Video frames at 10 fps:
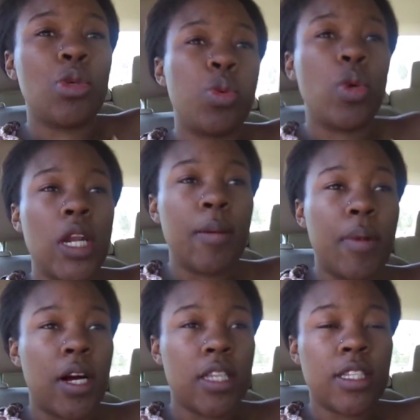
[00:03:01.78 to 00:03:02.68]
20
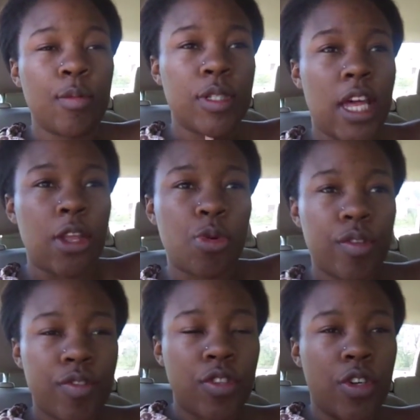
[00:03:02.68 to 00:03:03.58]
bucks. It was at a
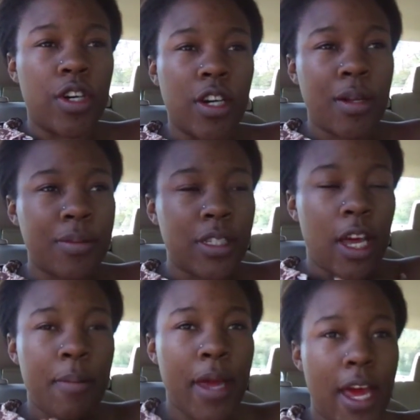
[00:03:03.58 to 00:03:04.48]
thrift store, and I was
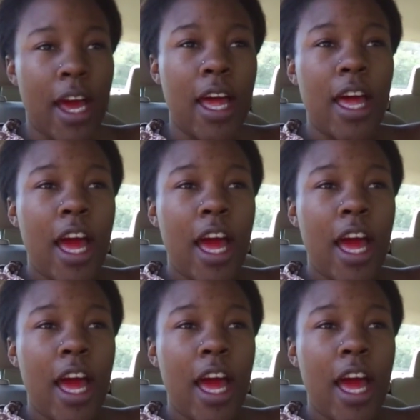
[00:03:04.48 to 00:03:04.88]
like, man,